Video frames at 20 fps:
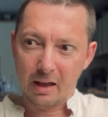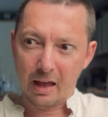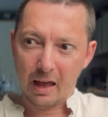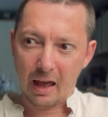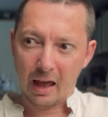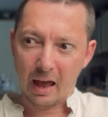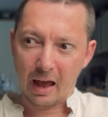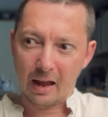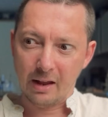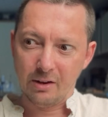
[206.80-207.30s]

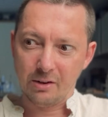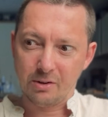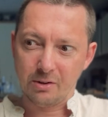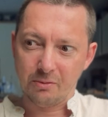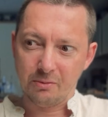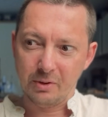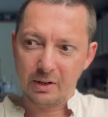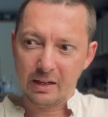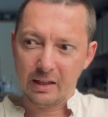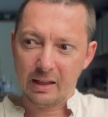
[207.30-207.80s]
and
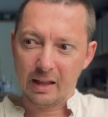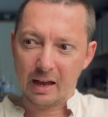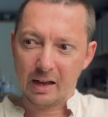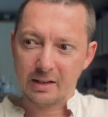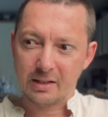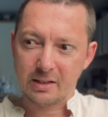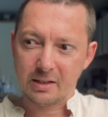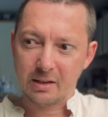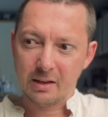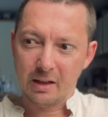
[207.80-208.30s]

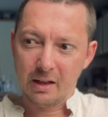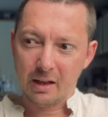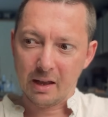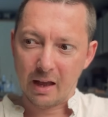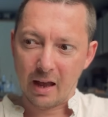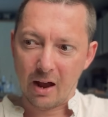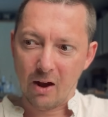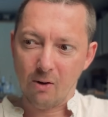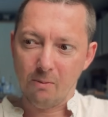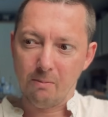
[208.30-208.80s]
realized
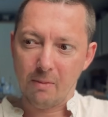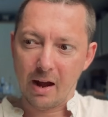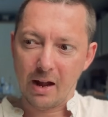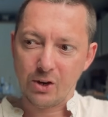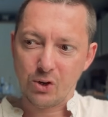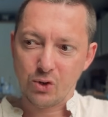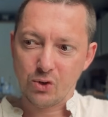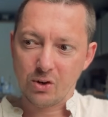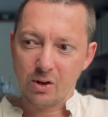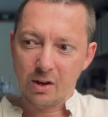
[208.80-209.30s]
how
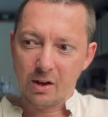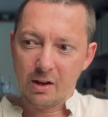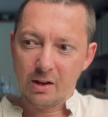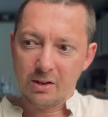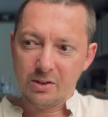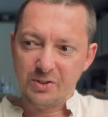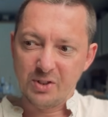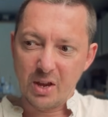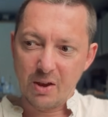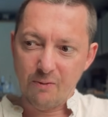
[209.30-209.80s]
much
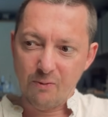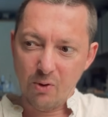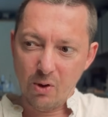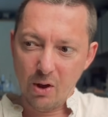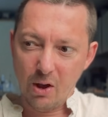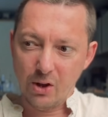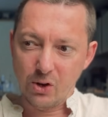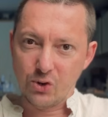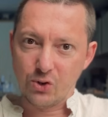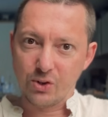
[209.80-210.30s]

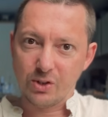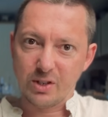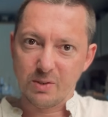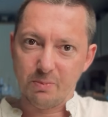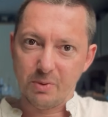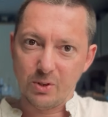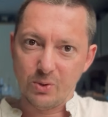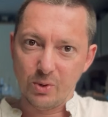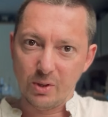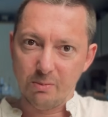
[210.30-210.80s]
divergence
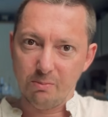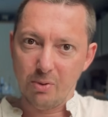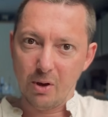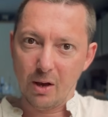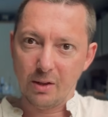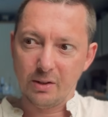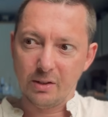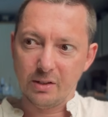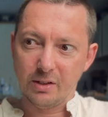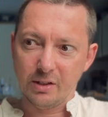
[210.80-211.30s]
between
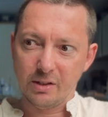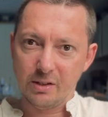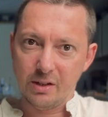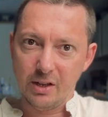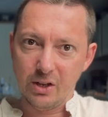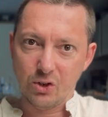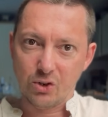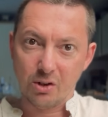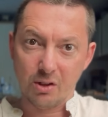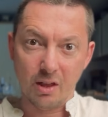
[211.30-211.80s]
Bernard and
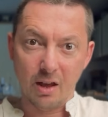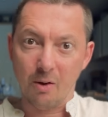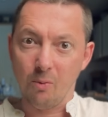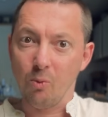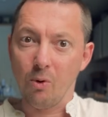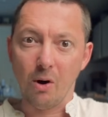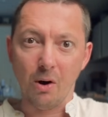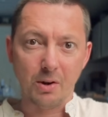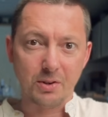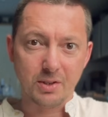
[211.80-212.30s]
Nietzsche there
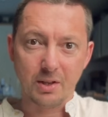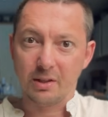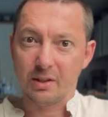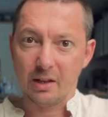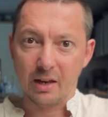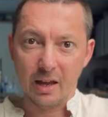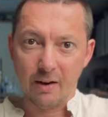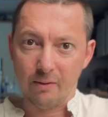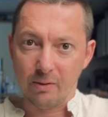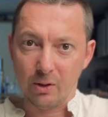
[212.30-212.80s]
was at the
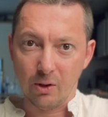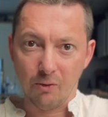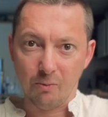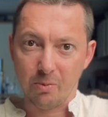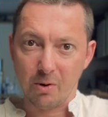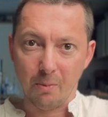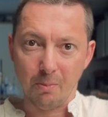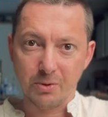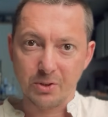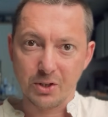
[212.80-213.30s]
level of
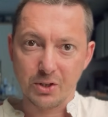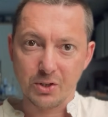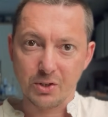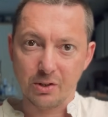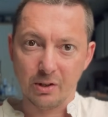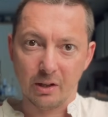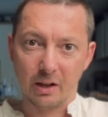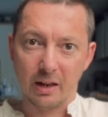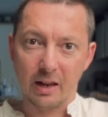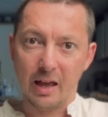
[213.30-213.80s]

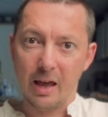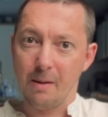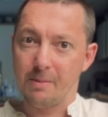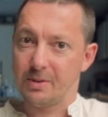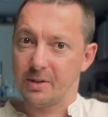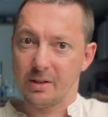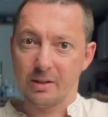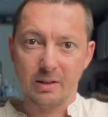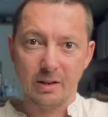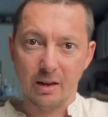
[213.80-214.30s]
propositional claims
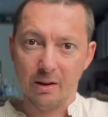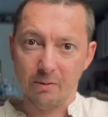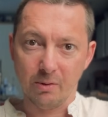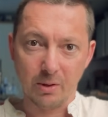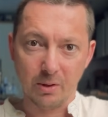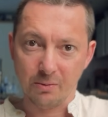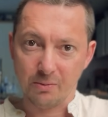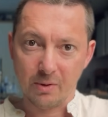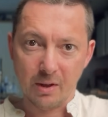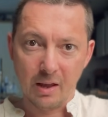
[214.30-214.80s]
and at the
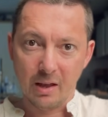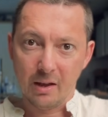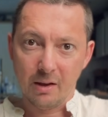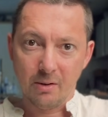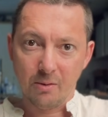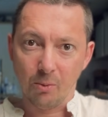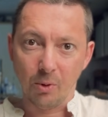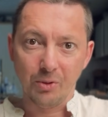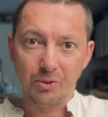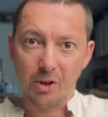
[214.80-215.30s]
level of
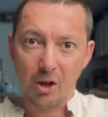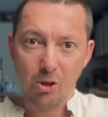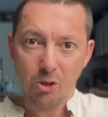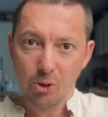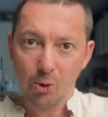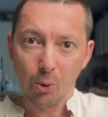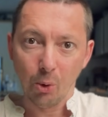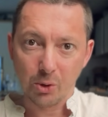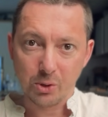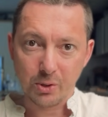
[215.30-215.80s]
what they
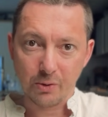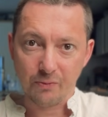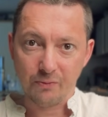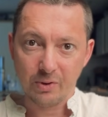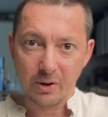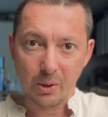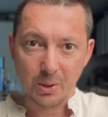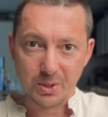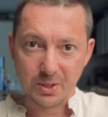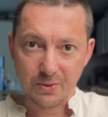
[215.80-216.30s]
thought of
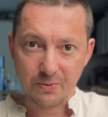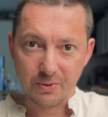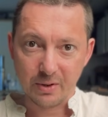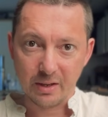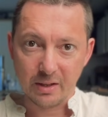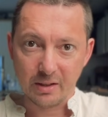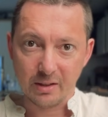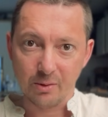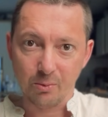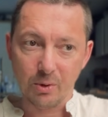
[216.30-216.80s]
philosophy
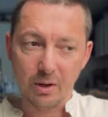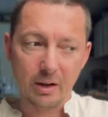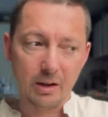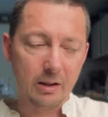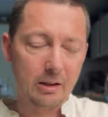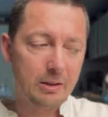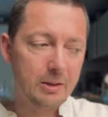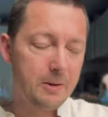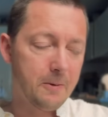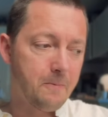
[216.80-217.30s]
in the
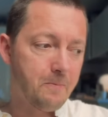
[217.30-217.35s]
world.